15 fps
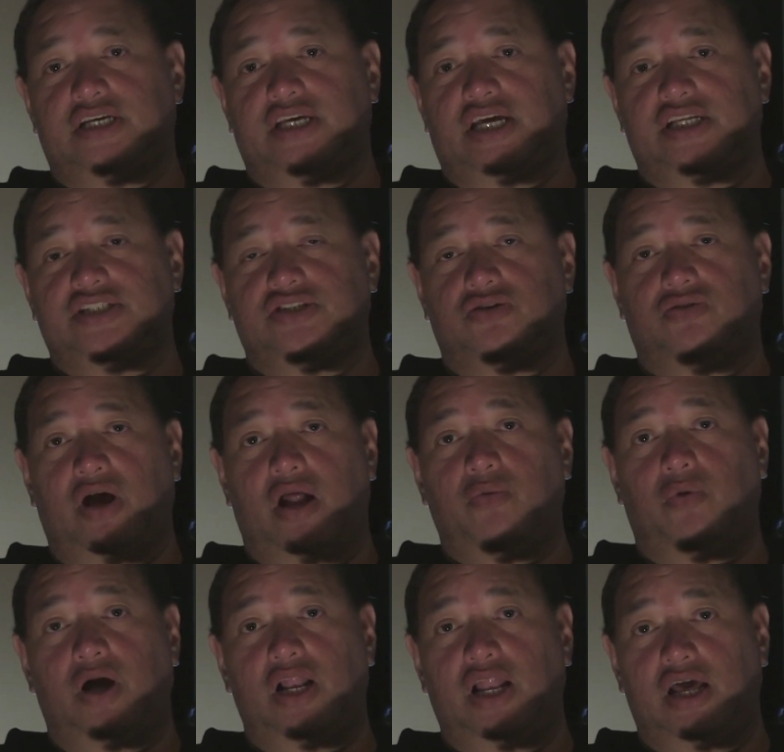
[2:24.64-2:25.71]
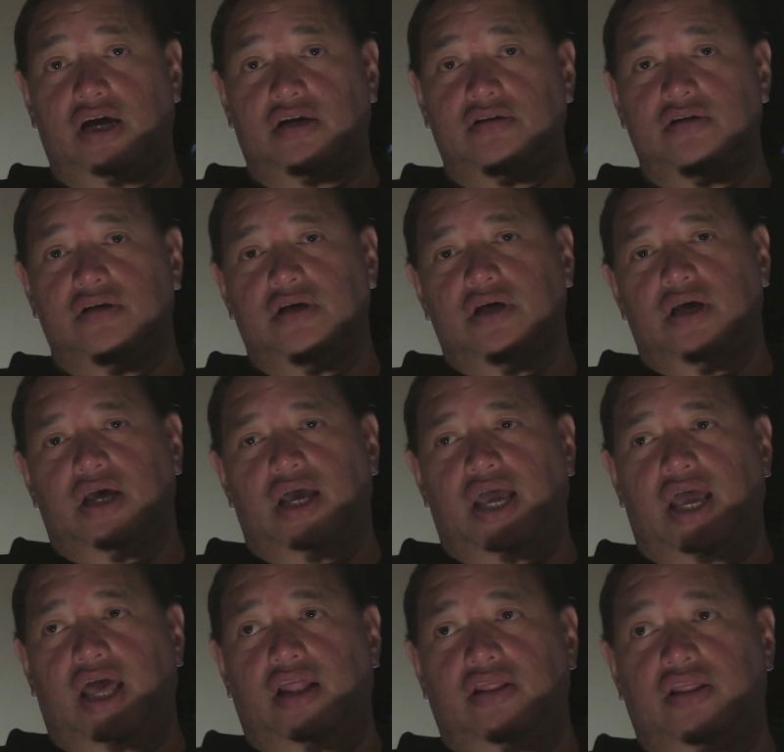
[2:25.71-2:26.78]
against the Grand Wailea
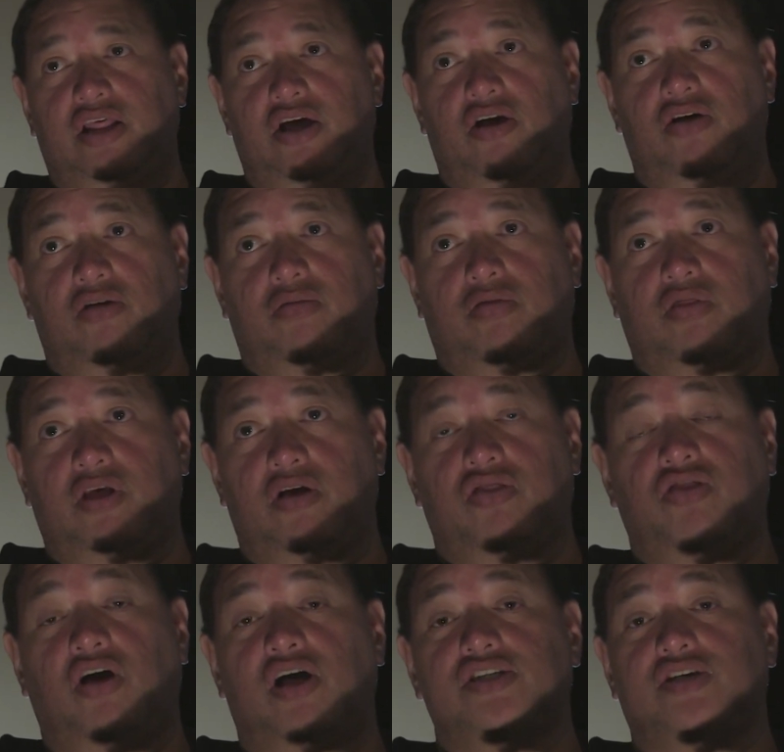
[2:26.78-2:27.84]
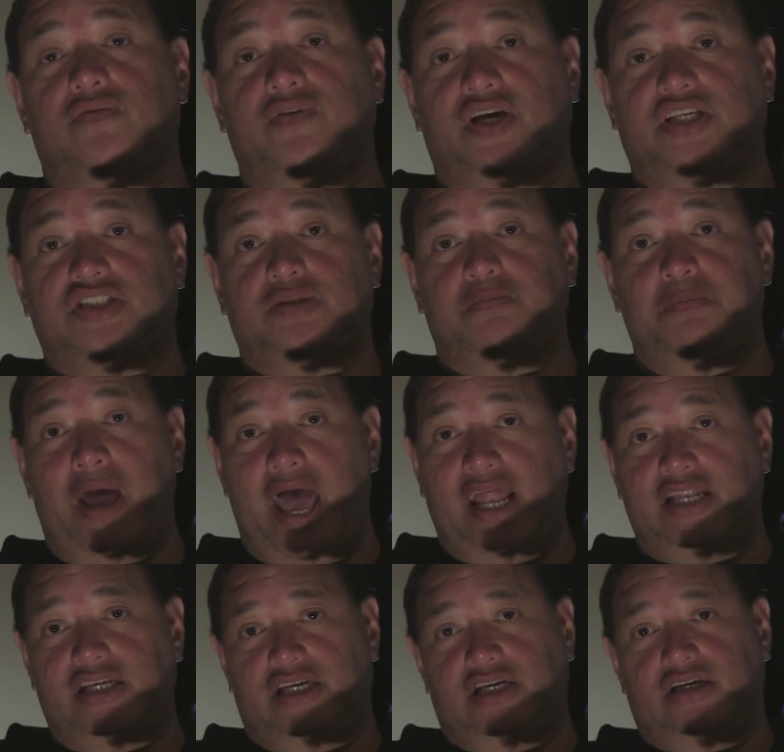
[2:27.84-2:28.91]
and their thoughts of
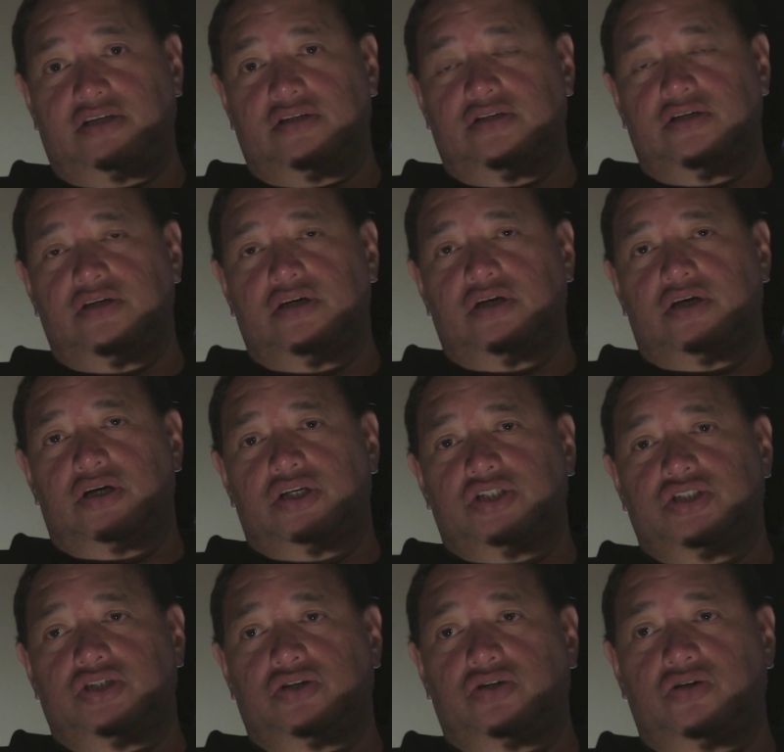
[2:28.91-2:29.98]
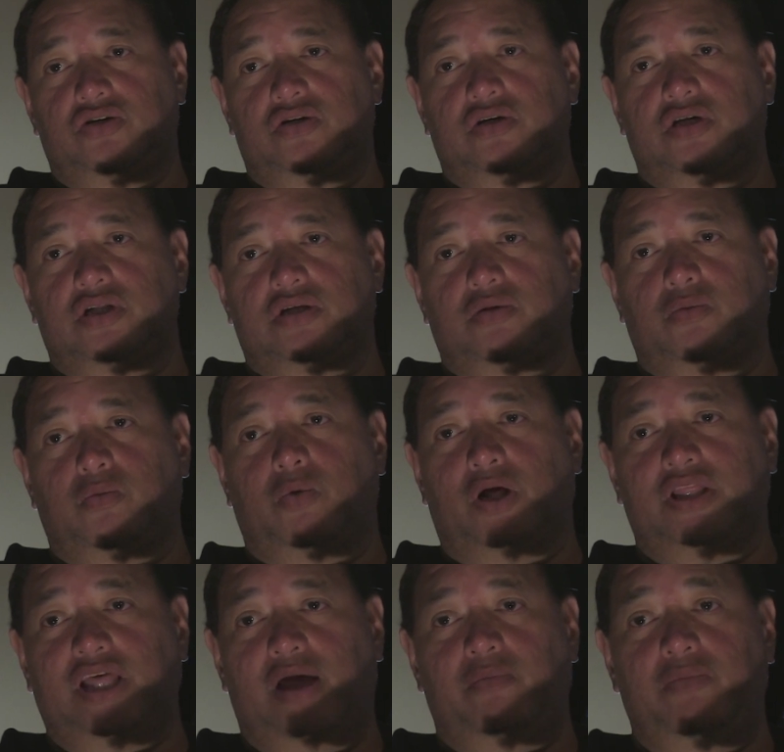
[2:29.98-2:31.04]
expanding. So
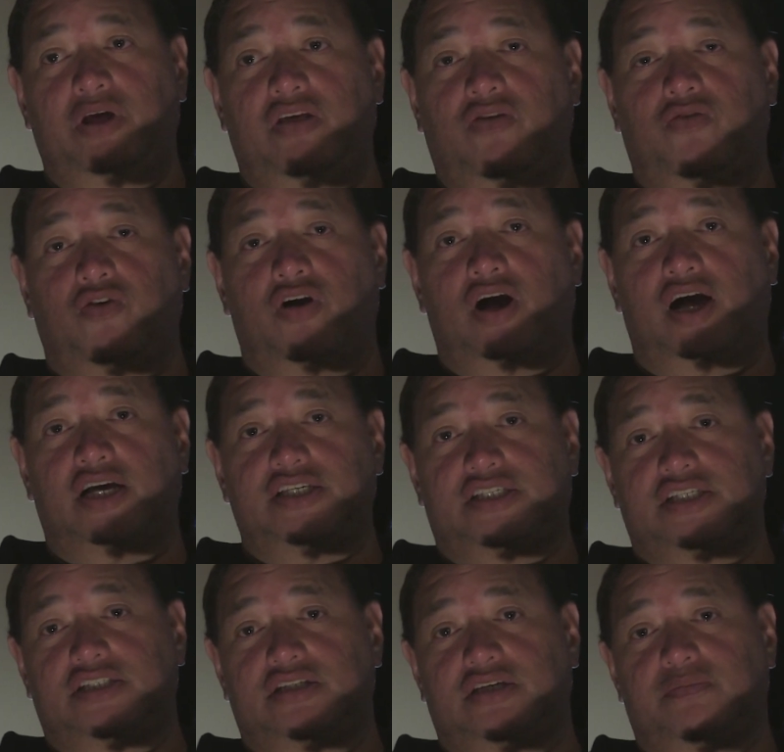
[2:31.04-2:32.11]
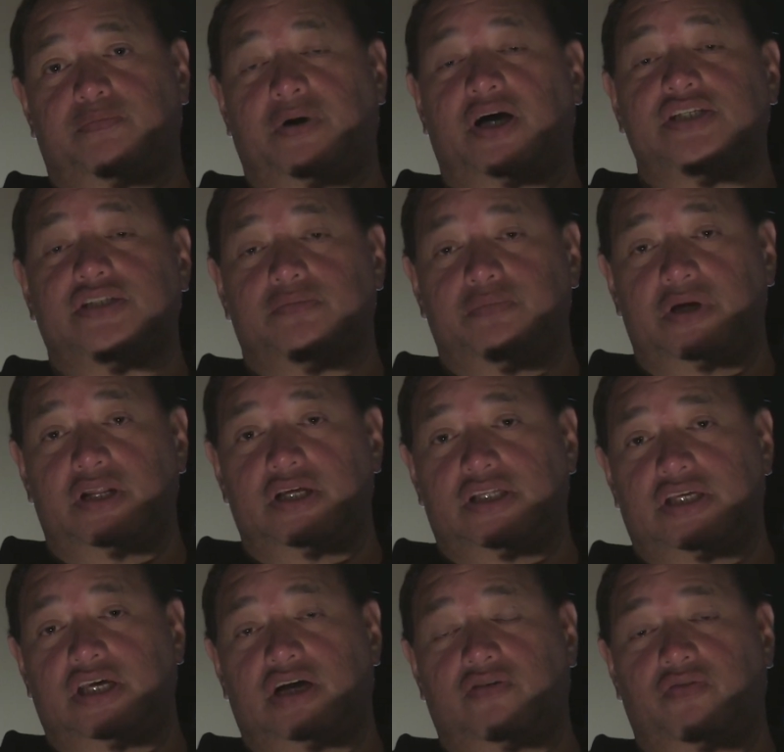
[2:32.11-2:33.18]
what that means for us is the
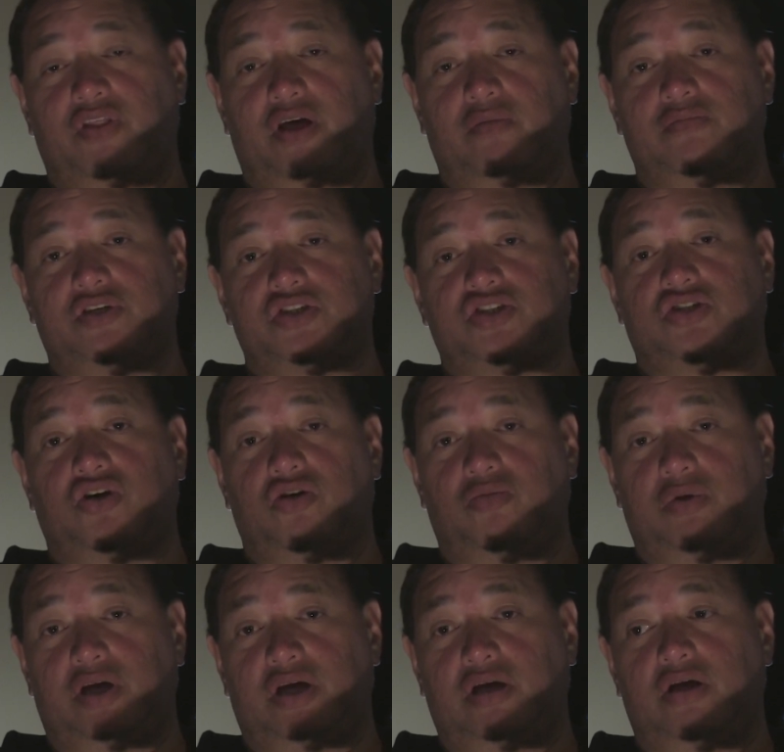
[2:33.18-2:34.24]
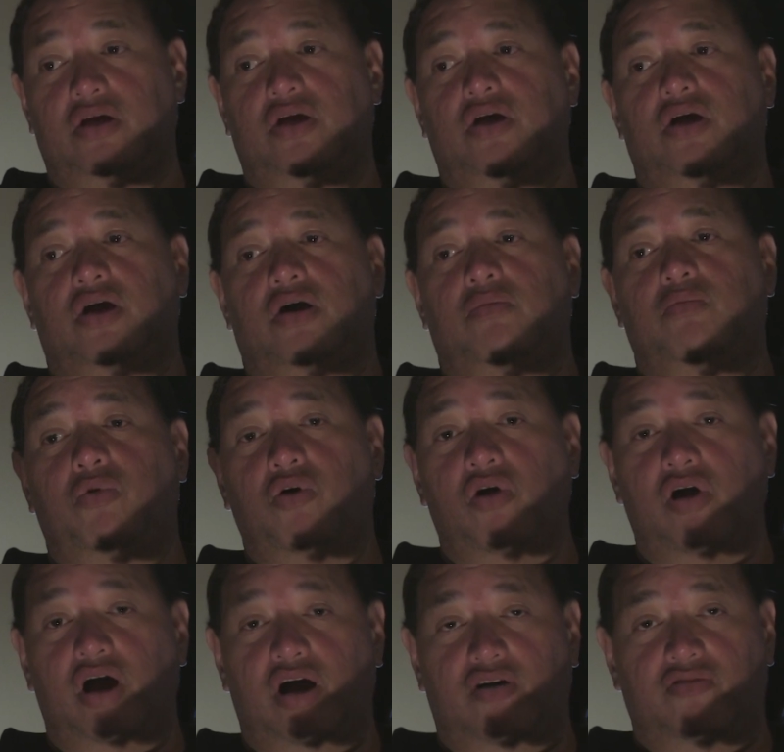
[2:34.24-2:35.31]
possibility of them disturbing
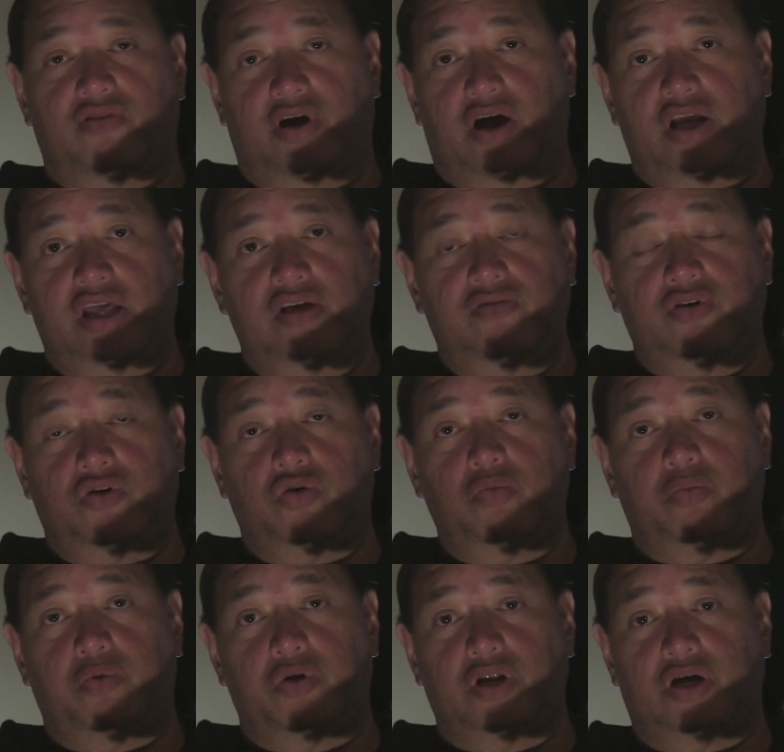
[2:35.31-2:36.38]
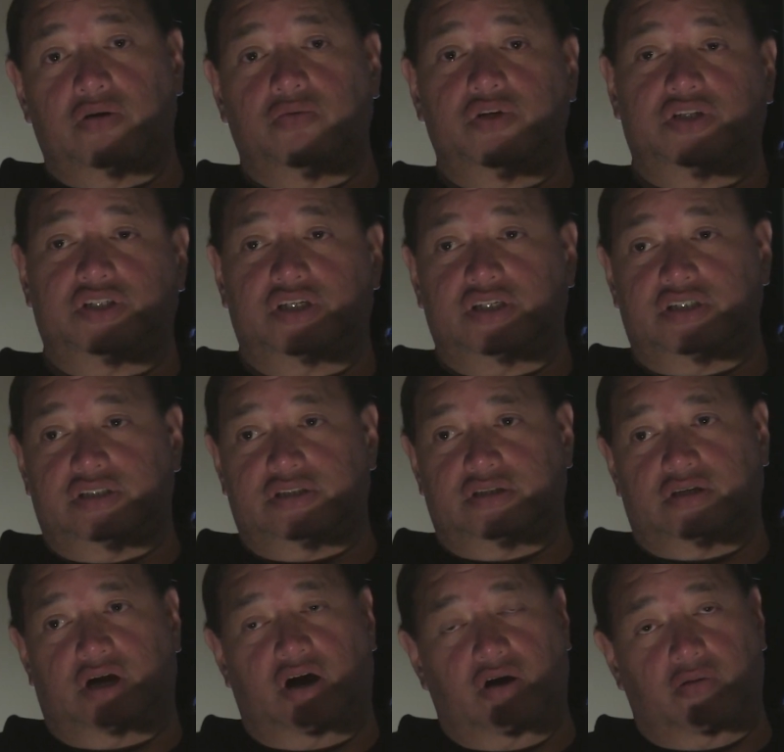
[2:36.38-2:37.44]
more of our iwi kupuna, which is
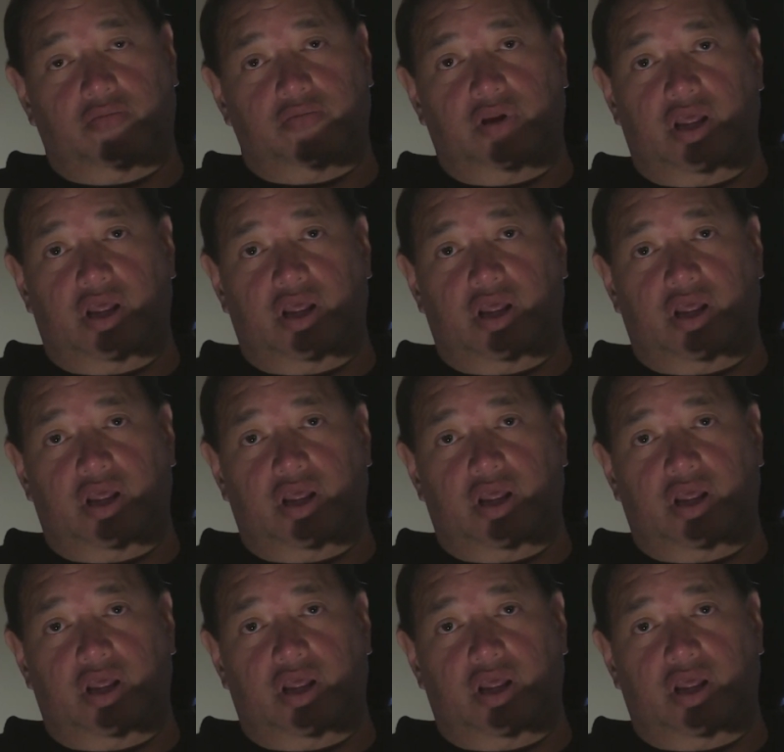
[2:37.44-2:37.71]
our